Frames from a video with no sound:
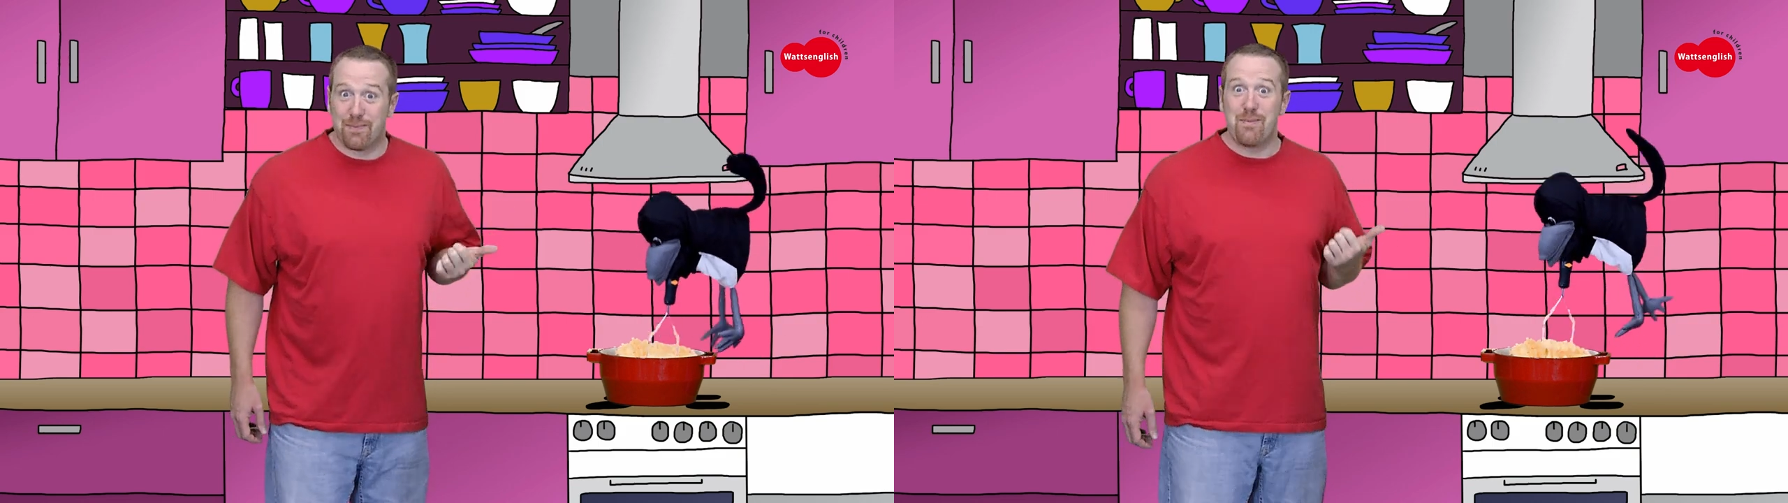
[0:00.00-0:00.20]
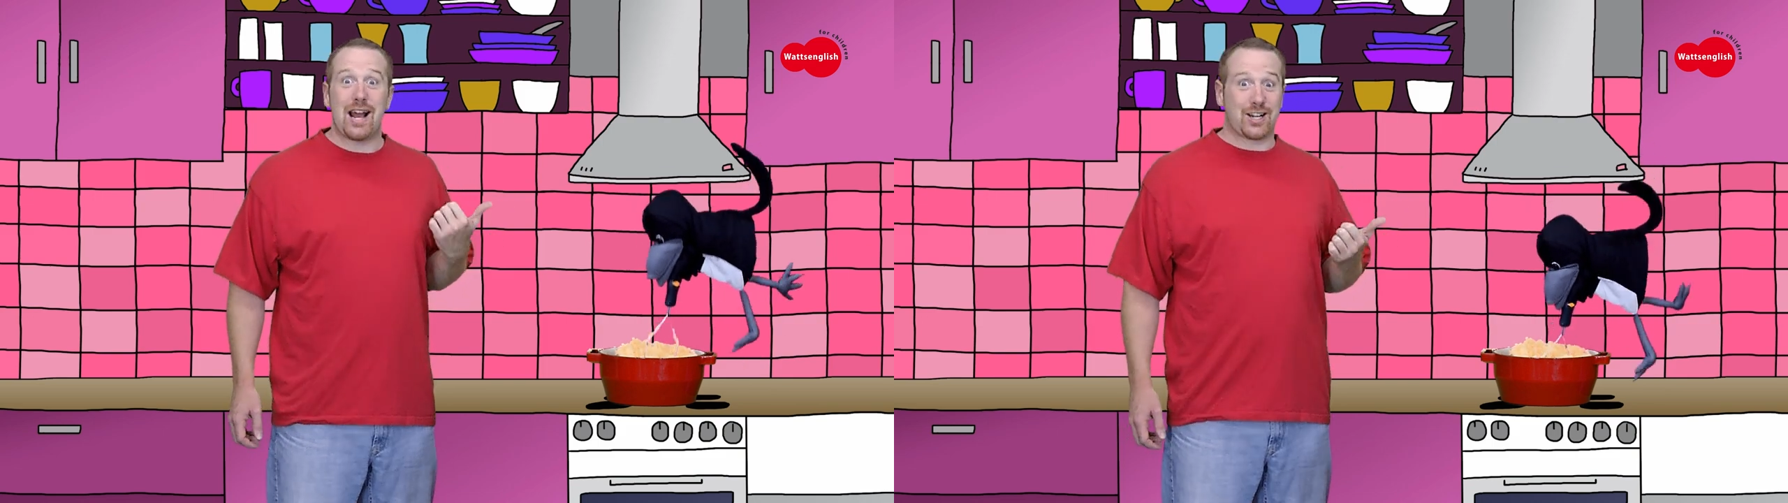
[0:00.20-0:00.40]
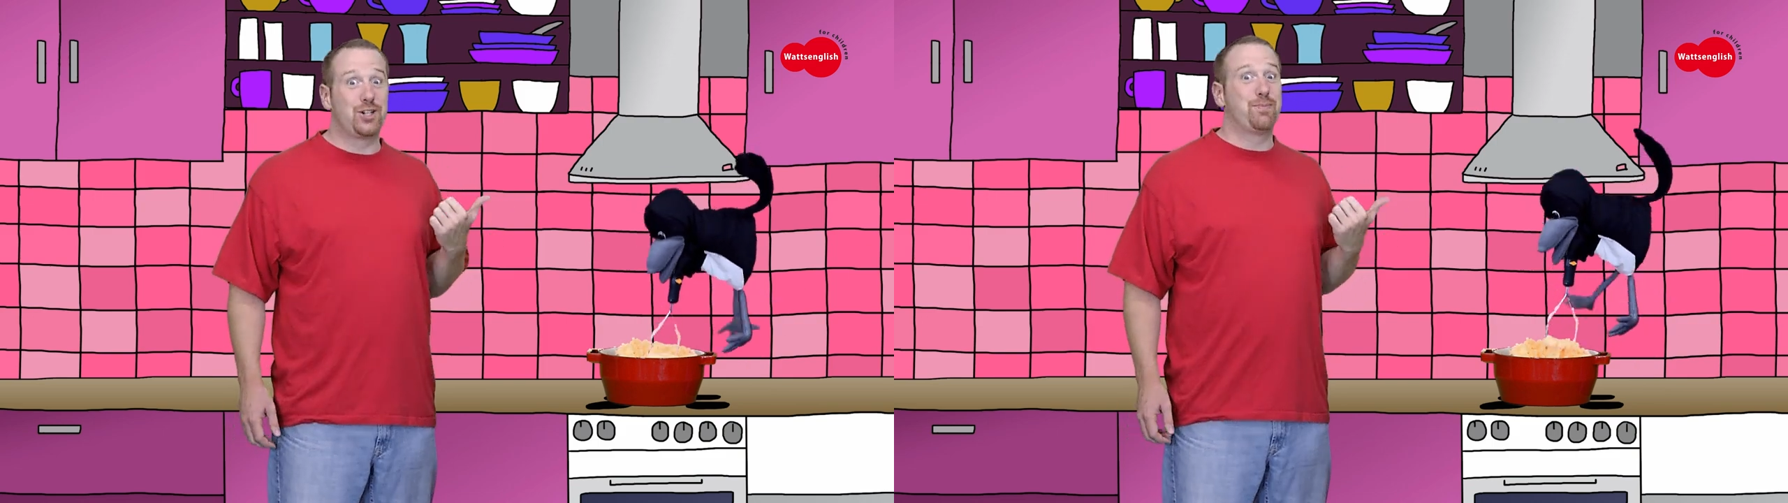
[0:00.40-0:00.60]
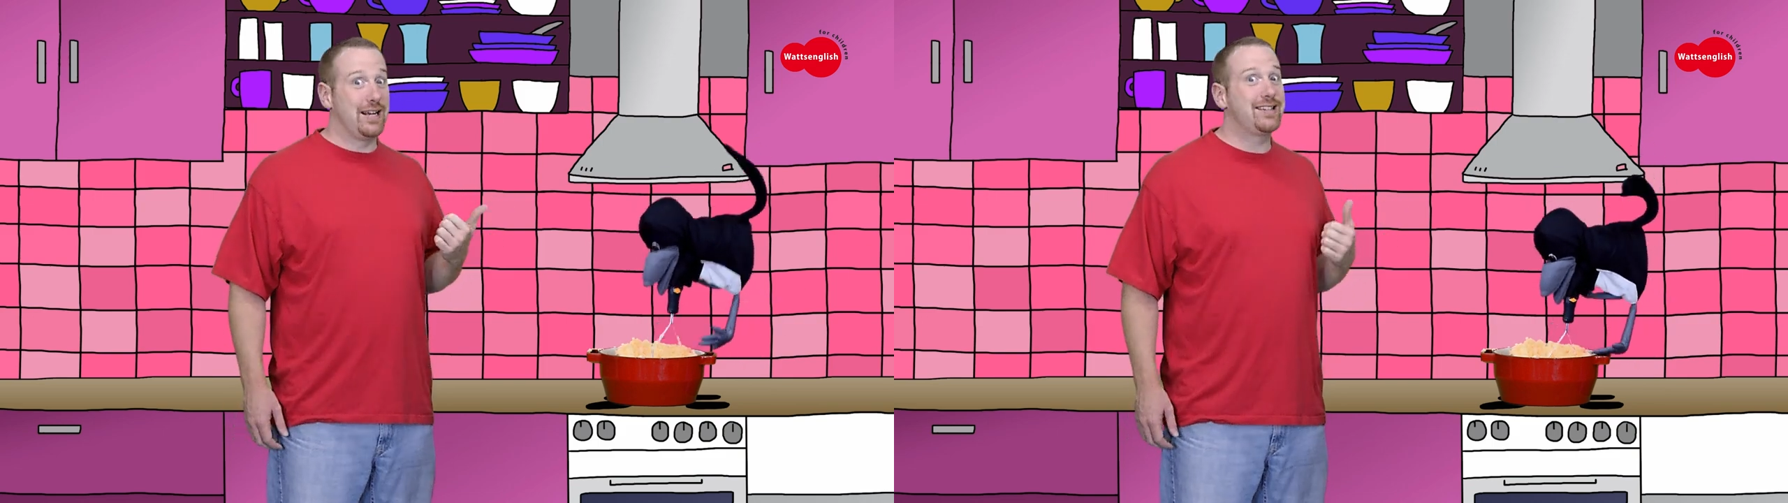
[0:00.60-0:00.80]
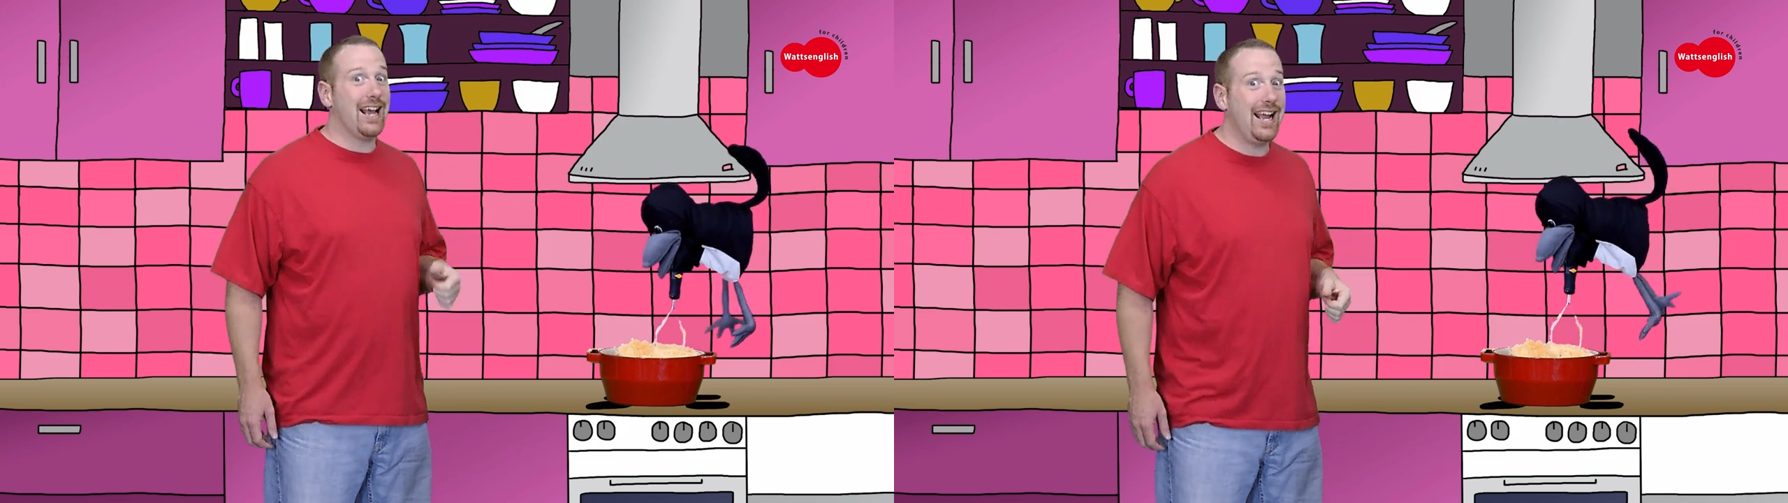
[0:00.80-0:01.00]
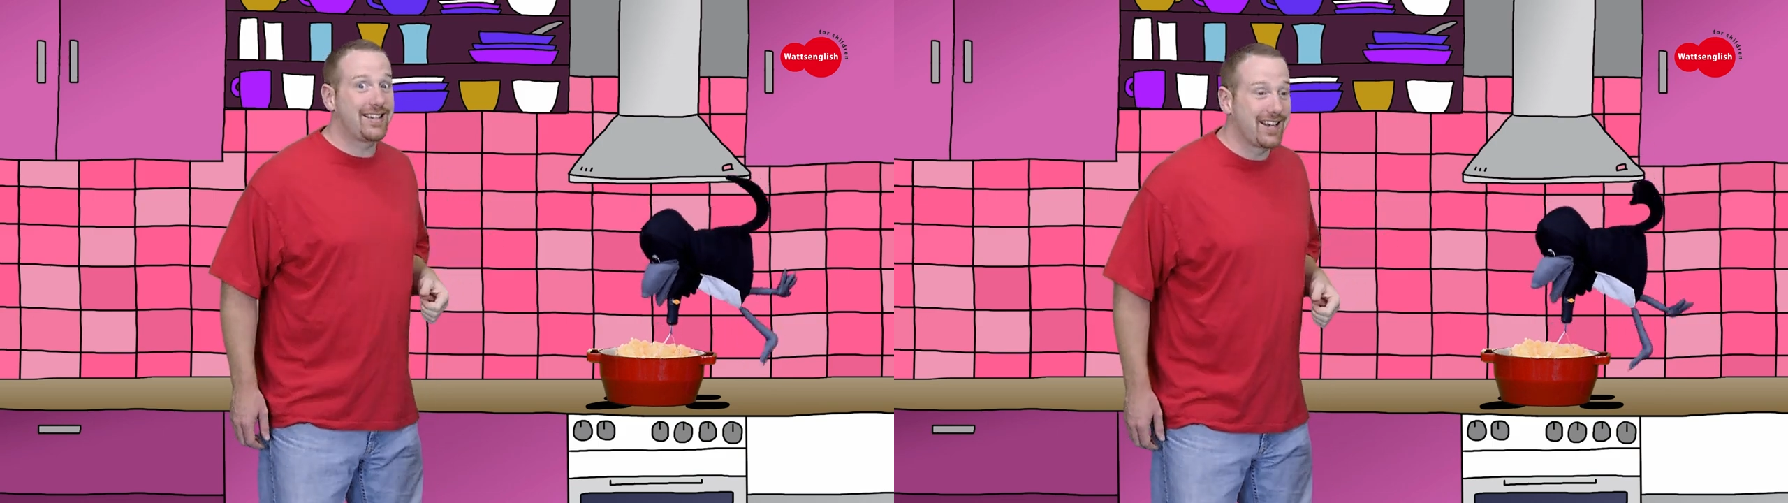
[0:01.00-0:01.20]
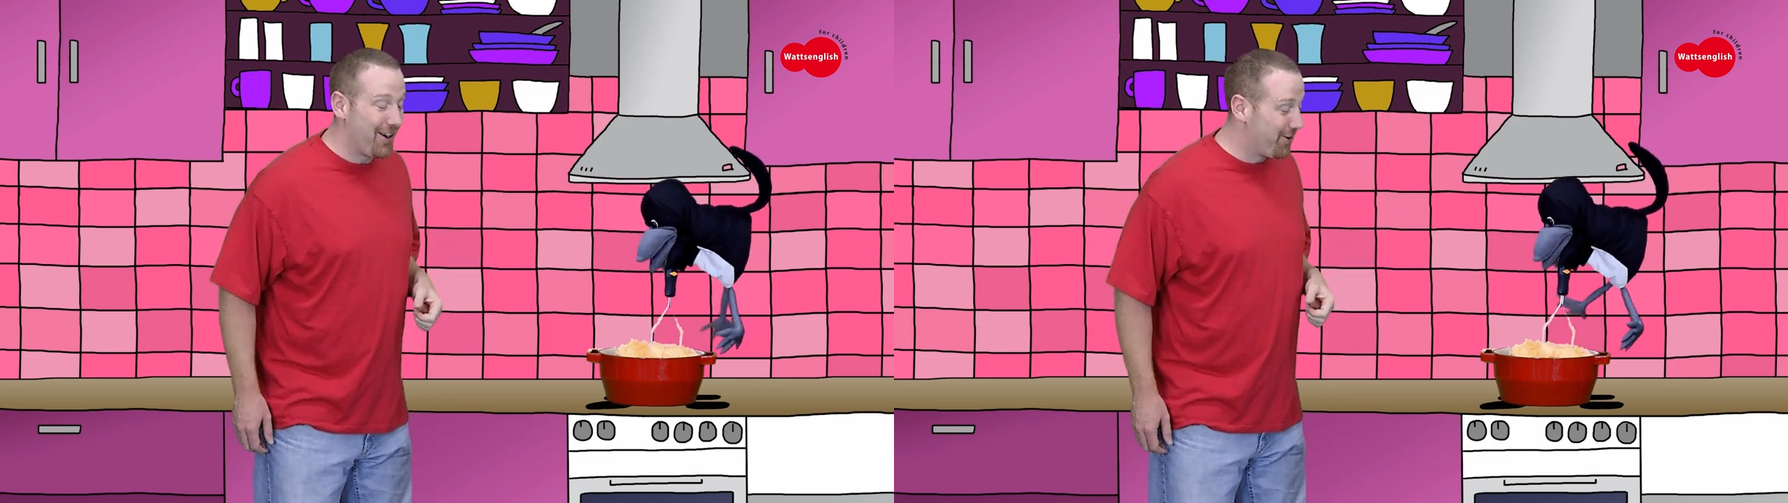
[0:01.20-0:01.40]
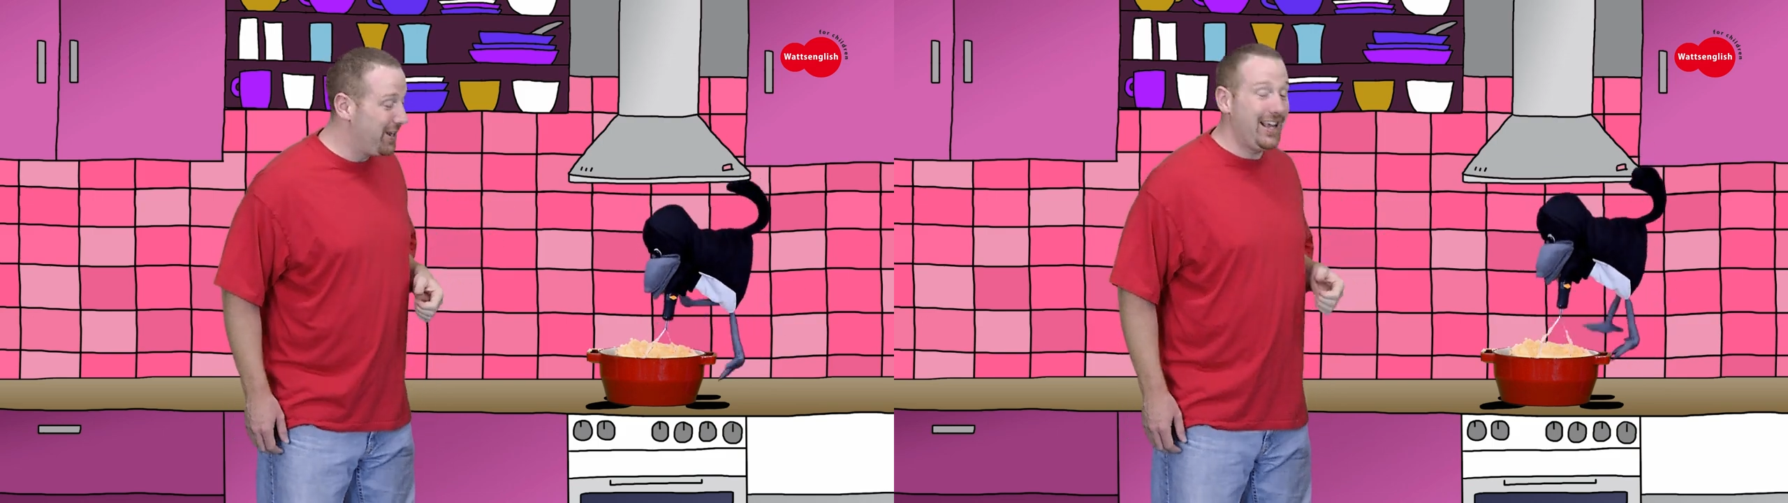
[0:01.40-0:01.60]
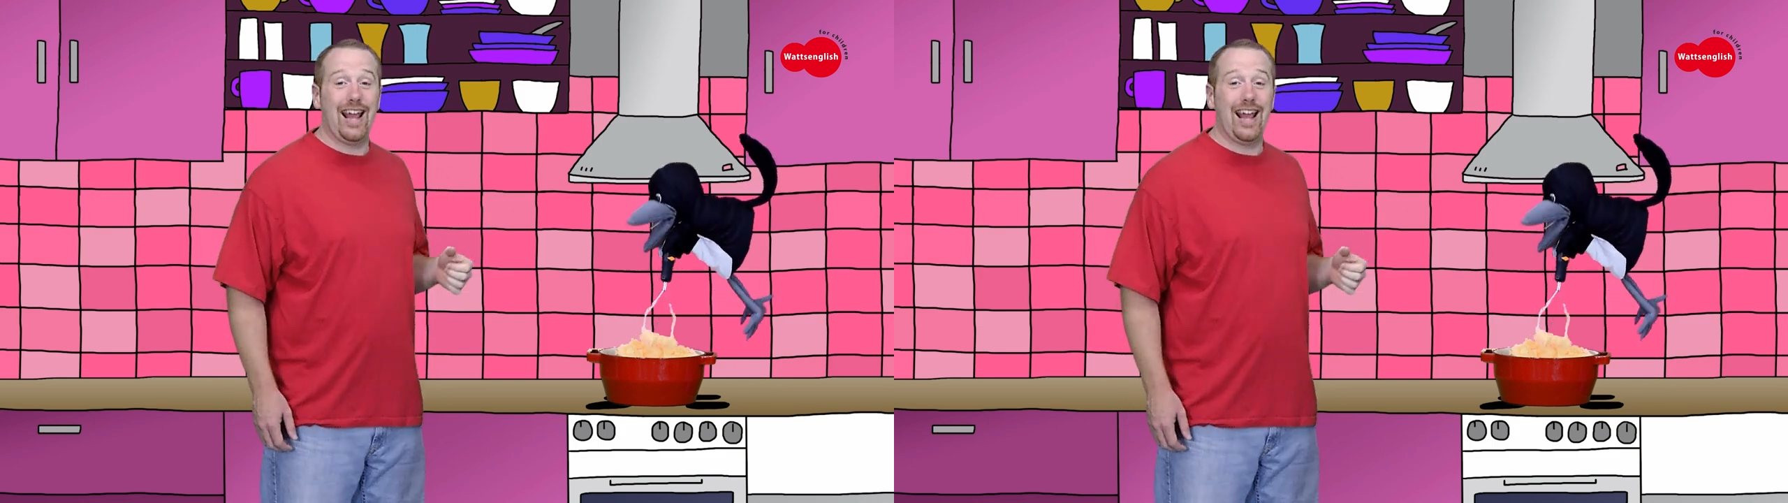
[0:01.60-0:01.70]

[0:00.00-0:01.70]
mashed potato.